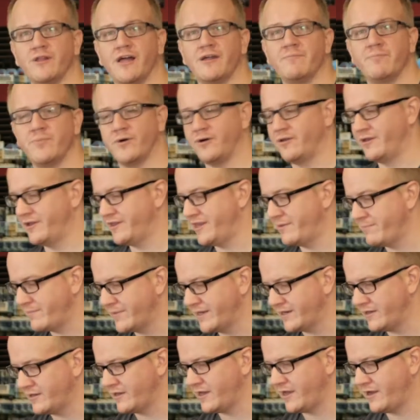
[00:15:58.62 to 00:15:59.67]
blood bowl in the
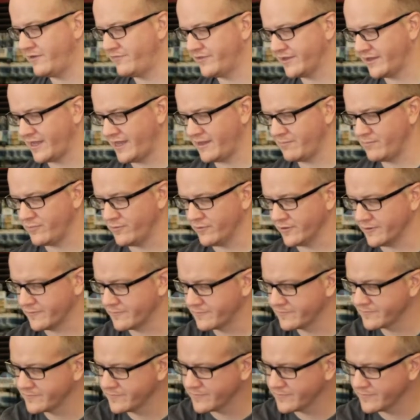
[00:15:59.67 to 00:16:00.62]
middle of the game board.